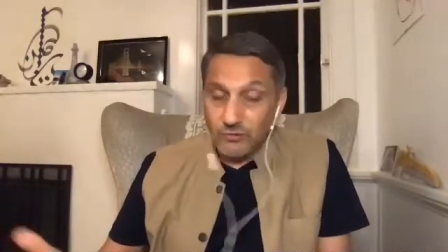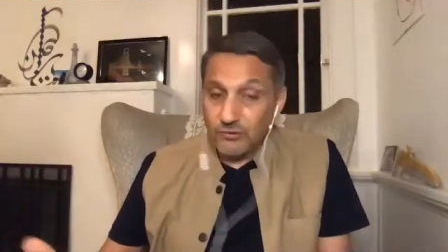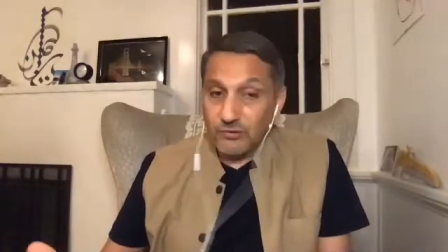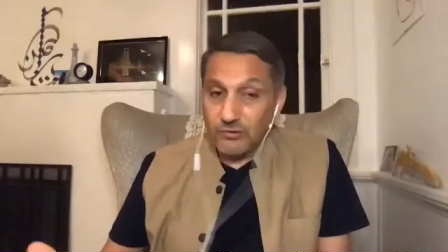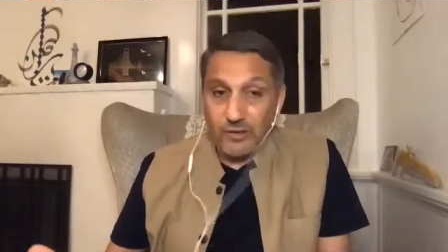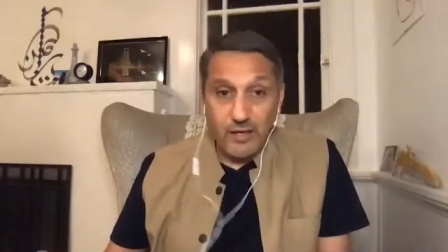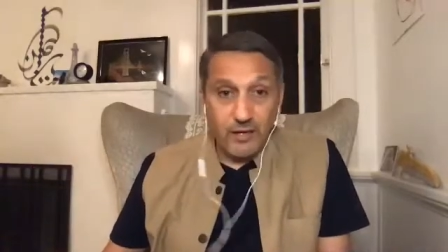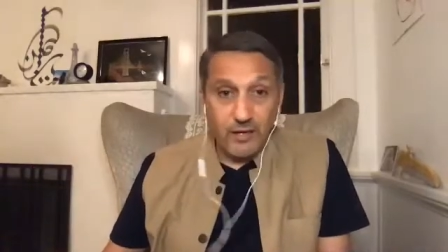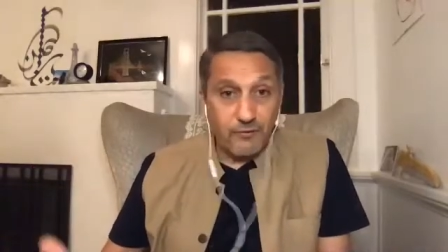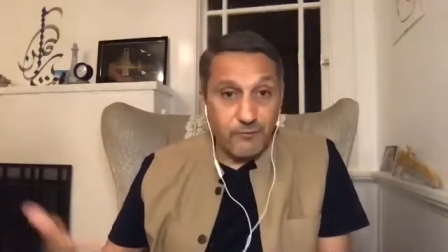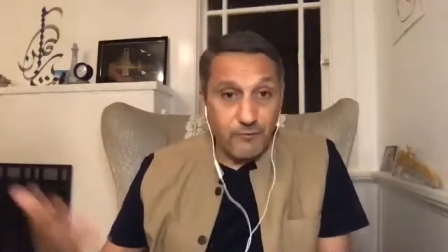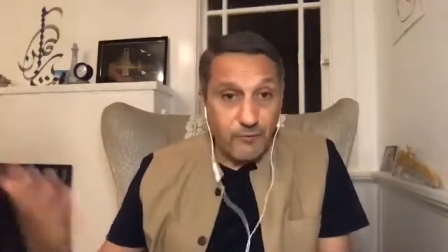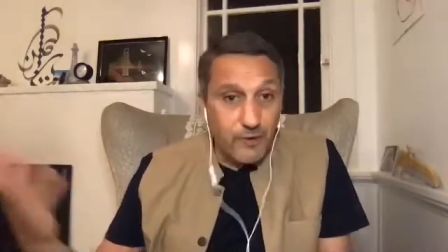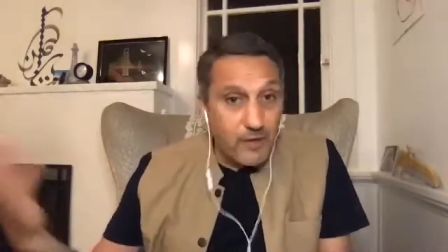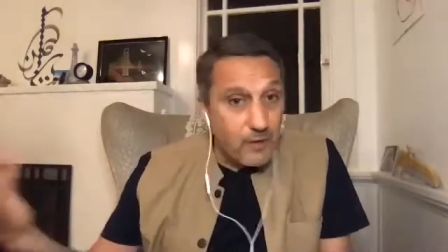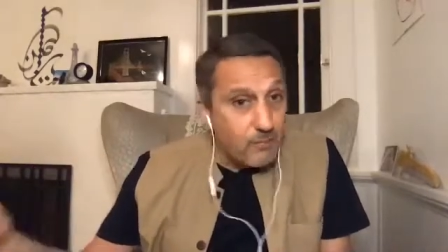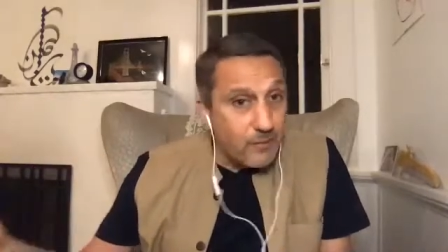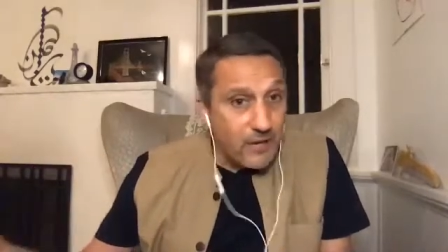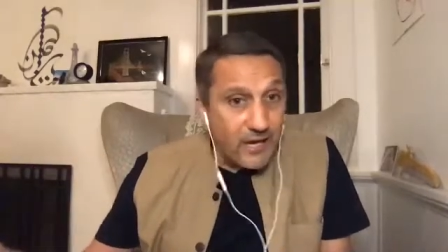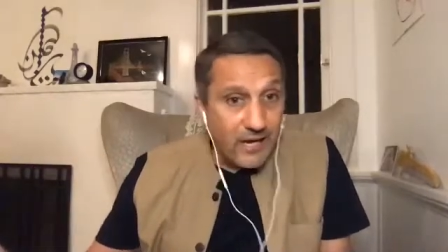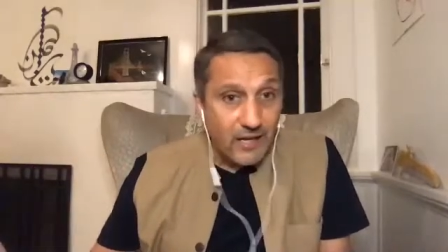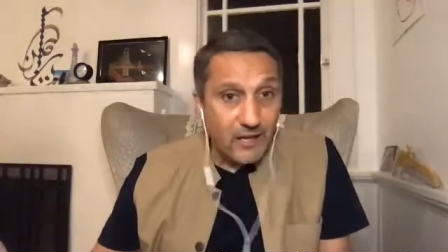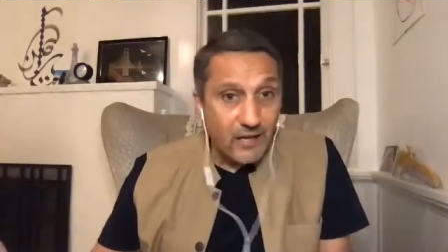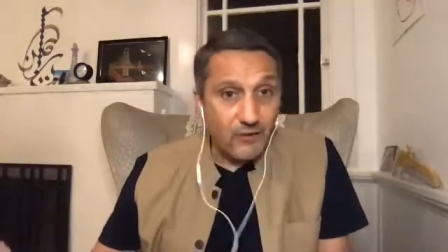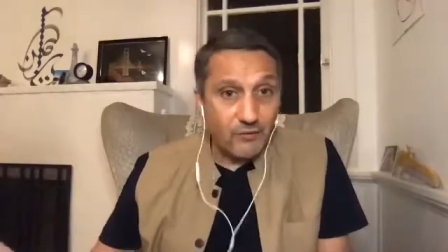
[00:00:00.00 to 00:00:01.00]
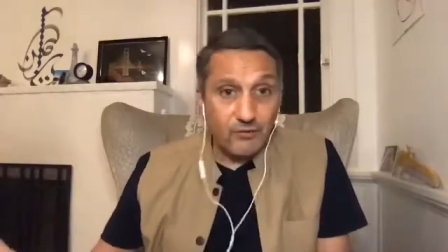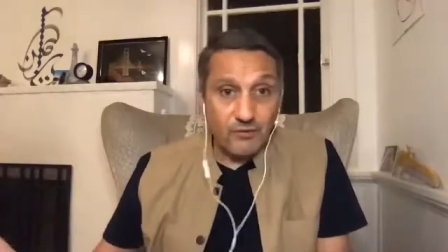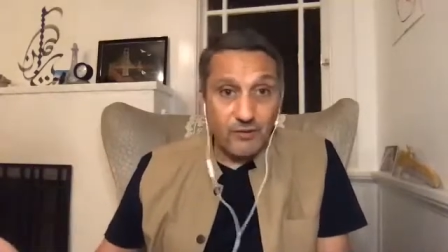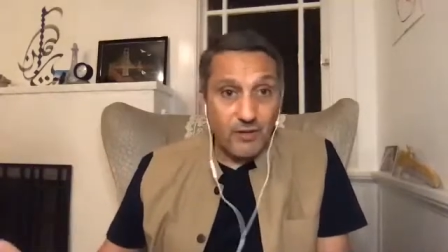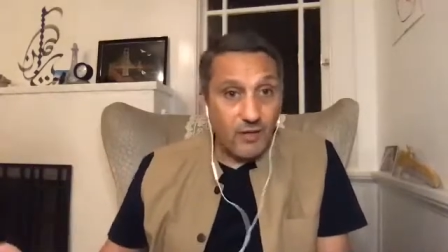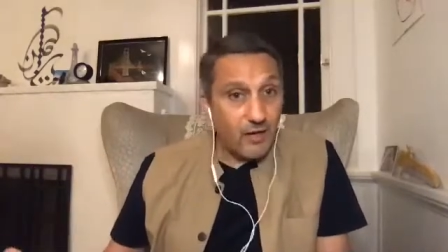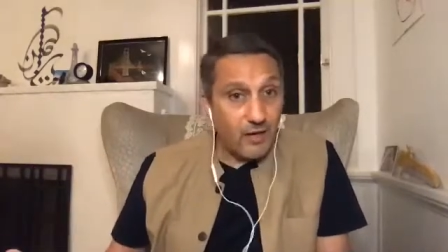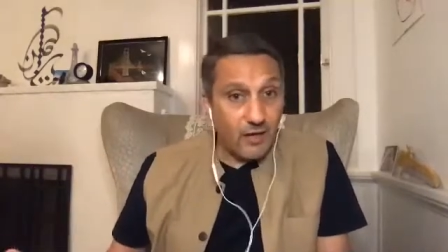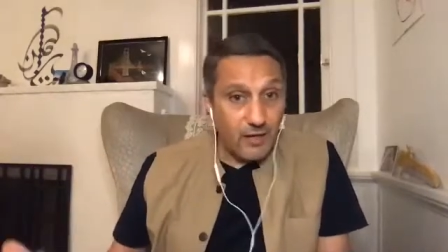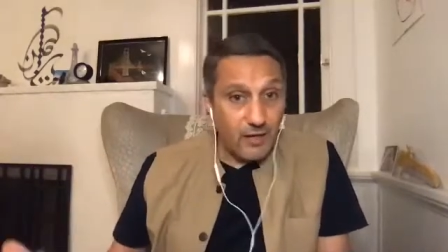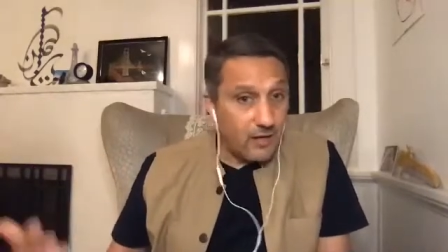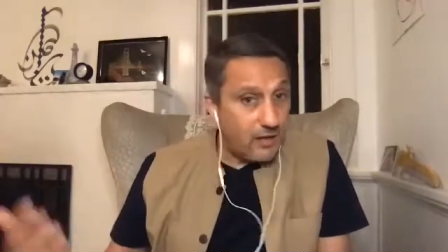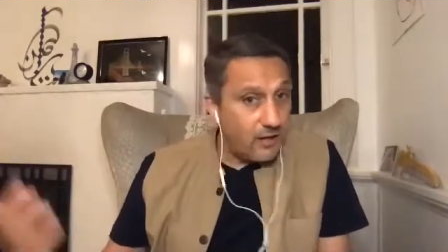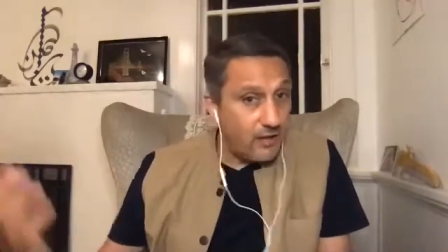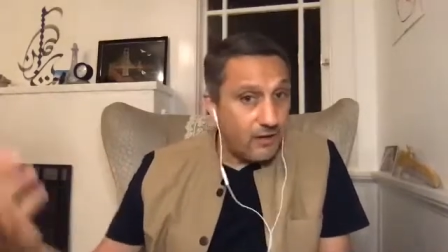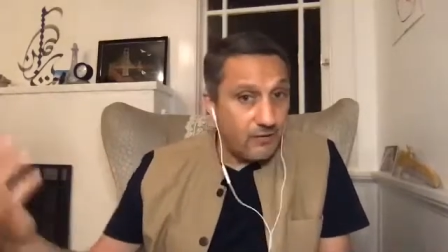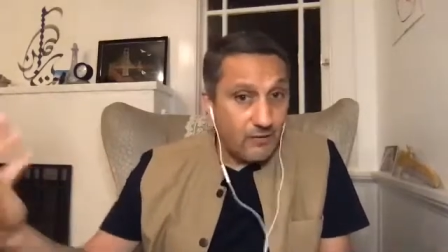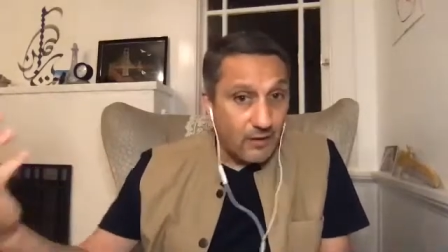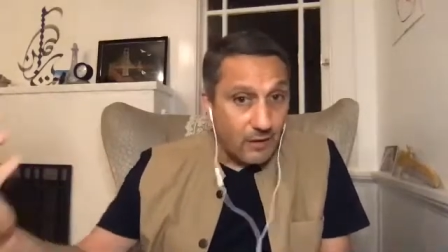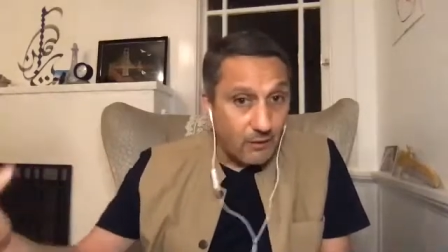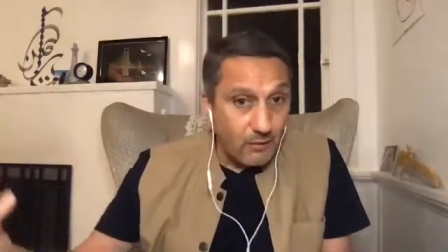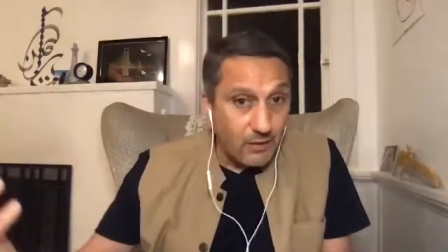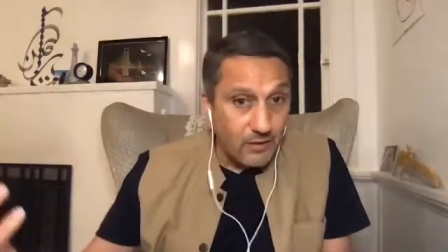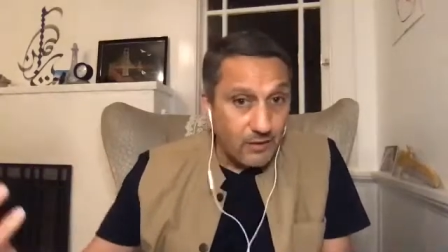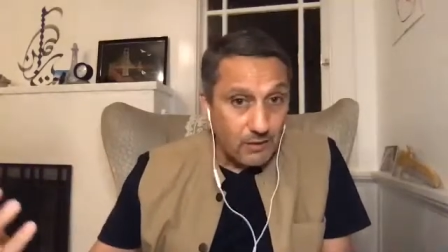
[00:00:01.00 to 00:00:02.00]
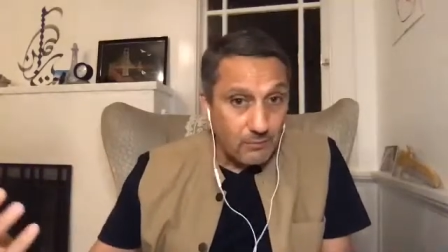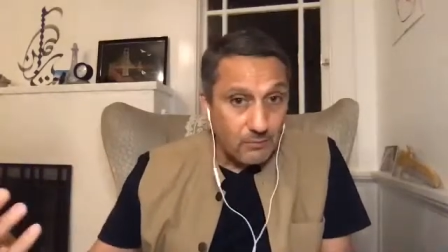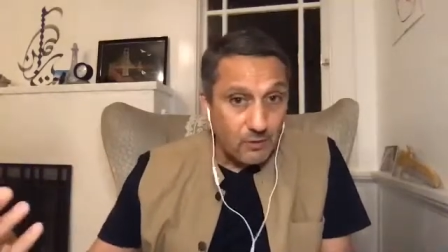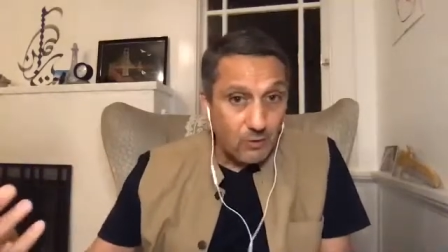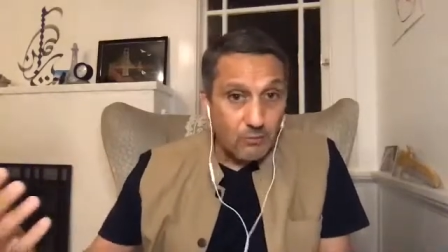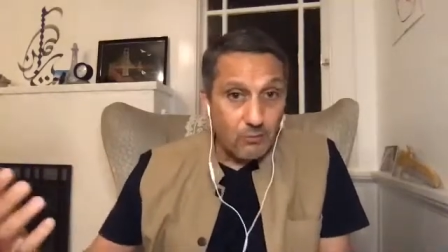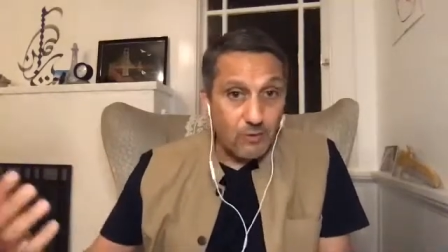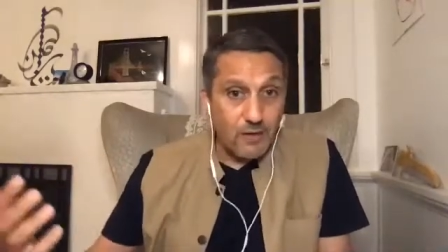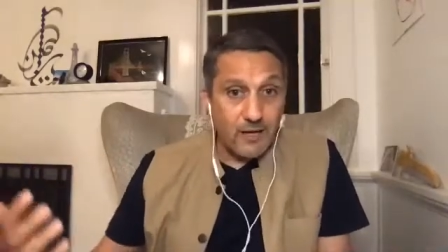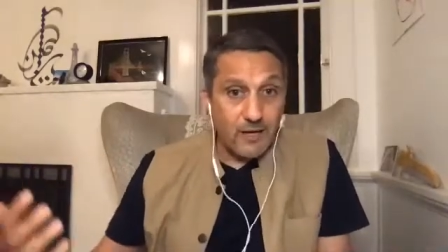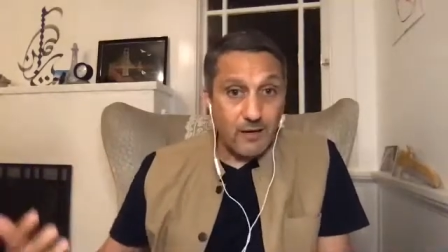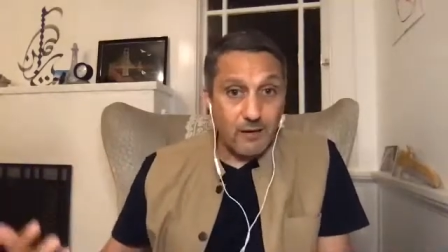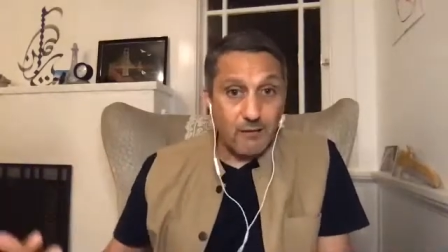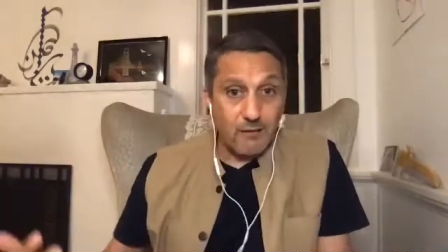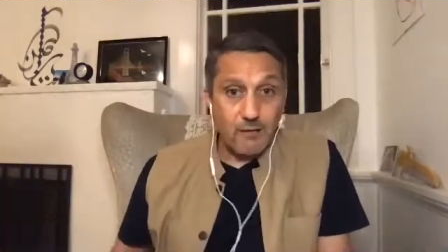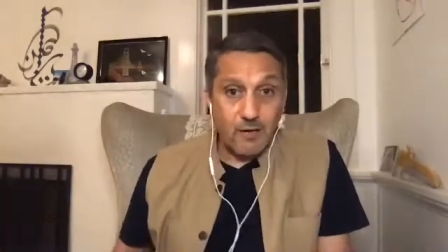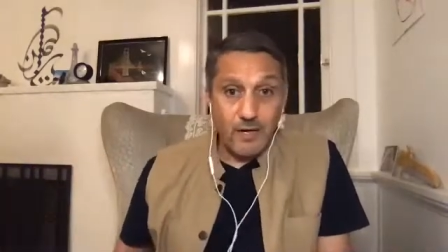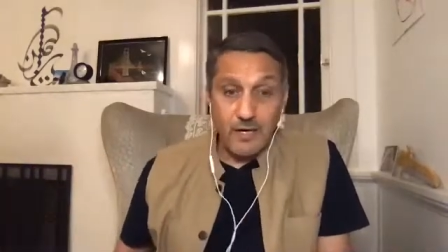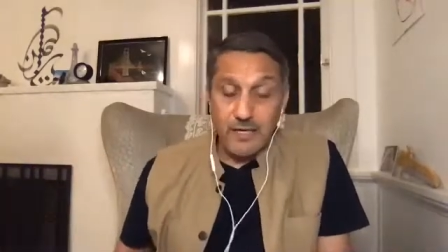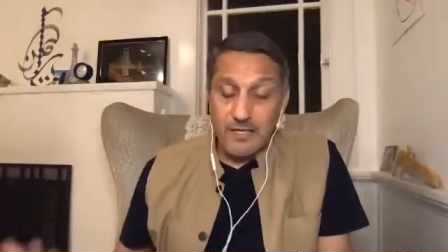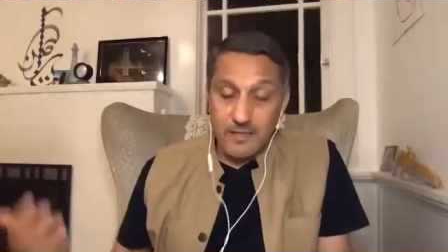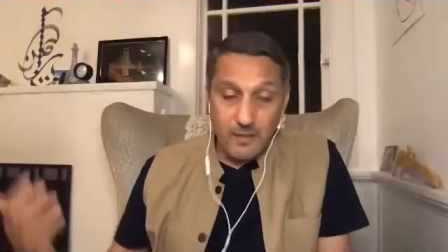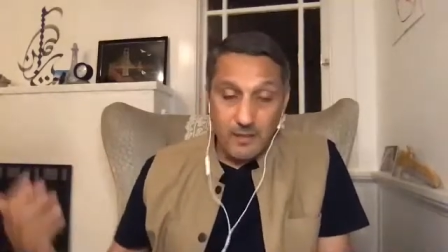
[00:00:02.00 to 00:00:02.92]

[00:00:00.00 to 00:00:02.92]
say free Palestine is our democratic right,